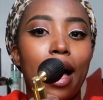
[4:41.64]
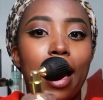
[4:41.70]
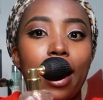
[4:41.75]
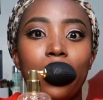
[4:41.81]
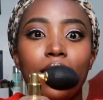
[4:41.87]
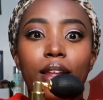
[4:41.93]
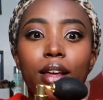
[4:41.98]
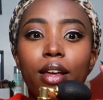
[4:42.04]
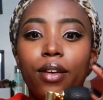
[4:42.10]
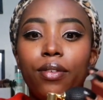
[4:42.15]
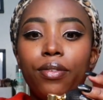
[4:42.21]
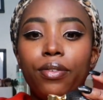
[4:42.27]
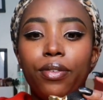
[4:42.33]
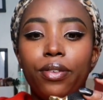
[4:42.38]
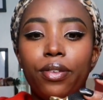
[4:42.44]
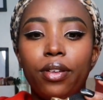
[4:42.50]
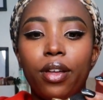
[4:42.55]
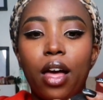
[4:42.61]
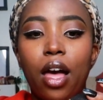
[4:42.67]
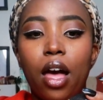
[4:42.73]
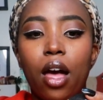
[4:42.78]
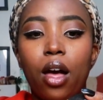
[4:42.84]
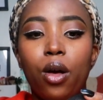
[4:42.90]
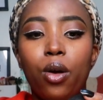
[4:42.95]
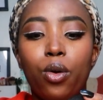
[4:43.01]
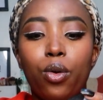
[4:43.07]
I love
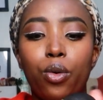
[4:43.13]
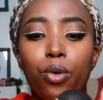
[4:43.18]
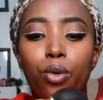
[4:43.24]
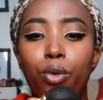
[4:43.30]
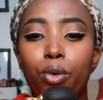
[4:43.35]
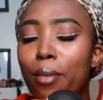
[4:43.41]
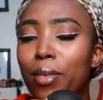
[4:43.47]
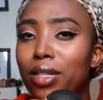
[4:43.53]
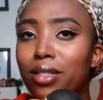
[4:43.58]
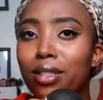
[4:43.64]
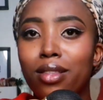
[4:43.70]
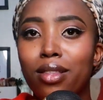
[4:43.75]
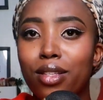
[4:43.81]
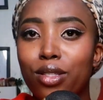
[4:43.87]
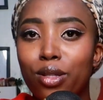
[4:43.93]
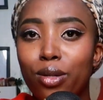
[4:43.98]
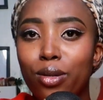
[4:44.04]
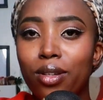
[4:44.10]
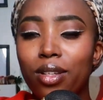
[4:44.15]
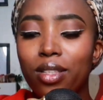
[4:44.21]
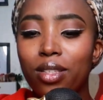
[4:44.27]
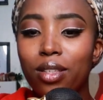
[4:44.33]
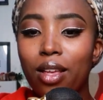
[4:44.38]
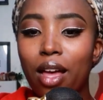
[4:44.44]
how amazing this looks.